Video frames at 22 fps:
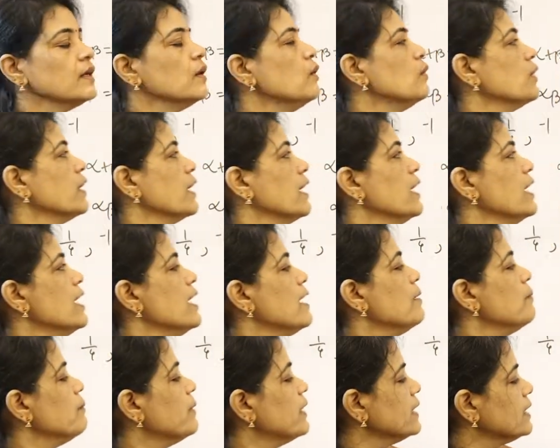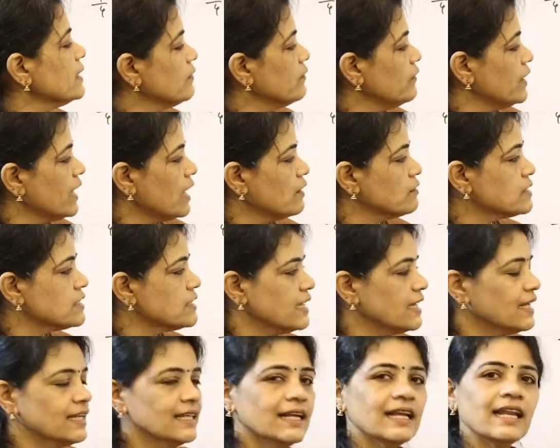Okay, but we have
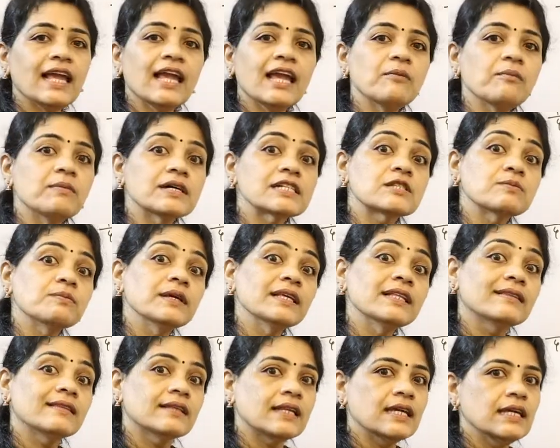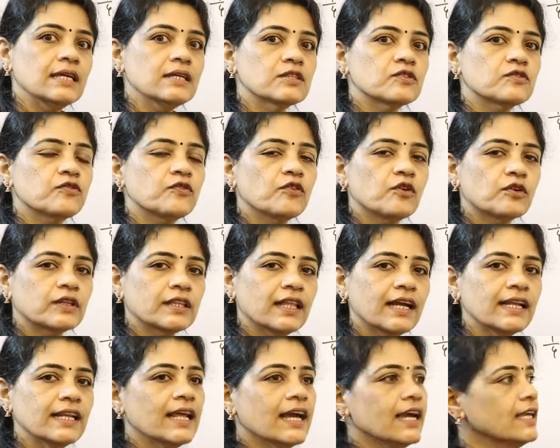seen that a must be 3. For
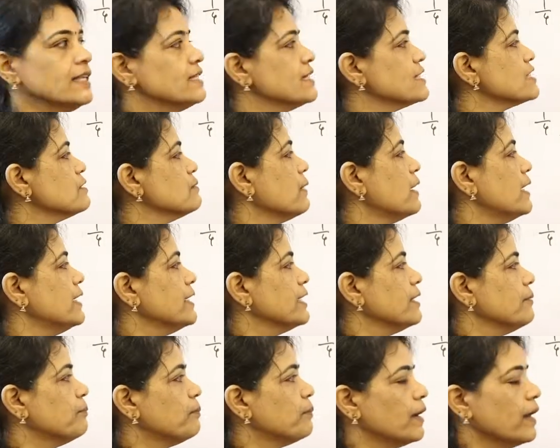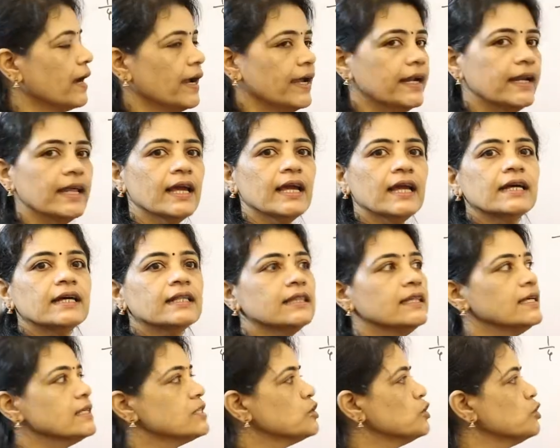that I just multiplied
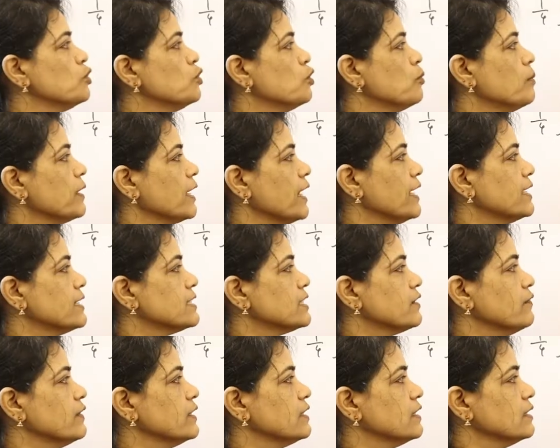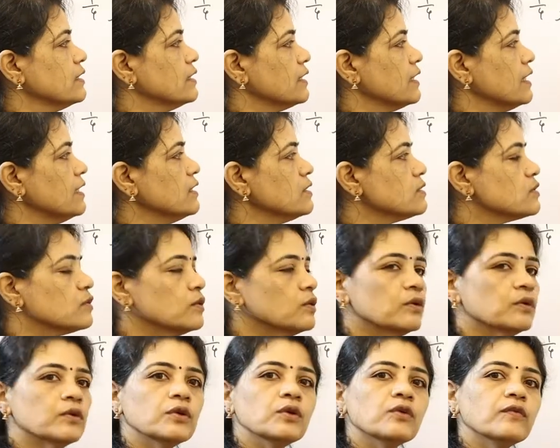this numerator with 3.
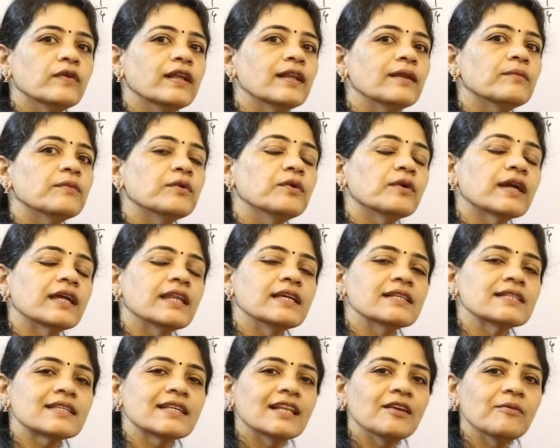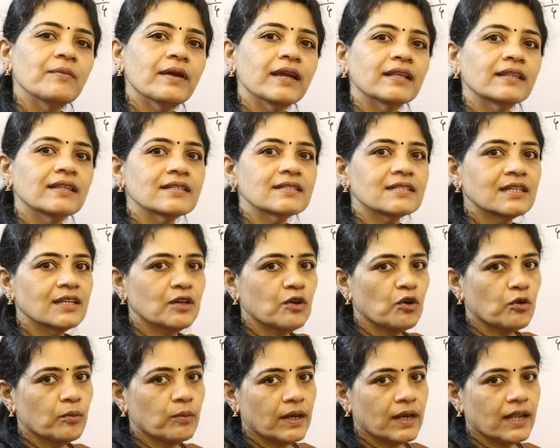So you can easily make this
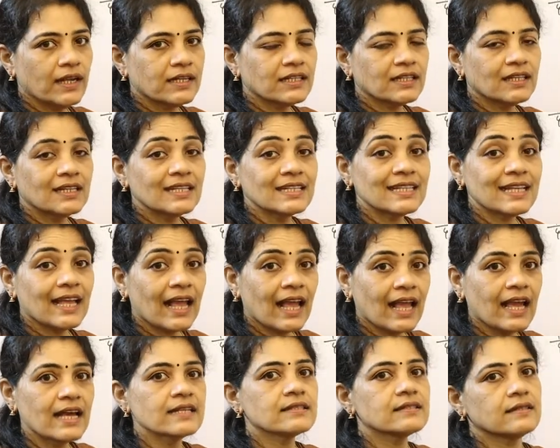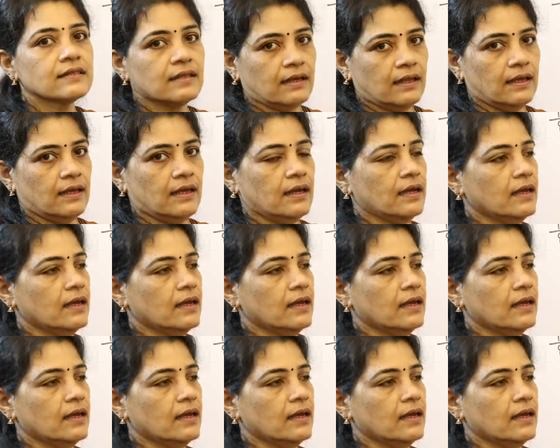denominator, that is a as 3.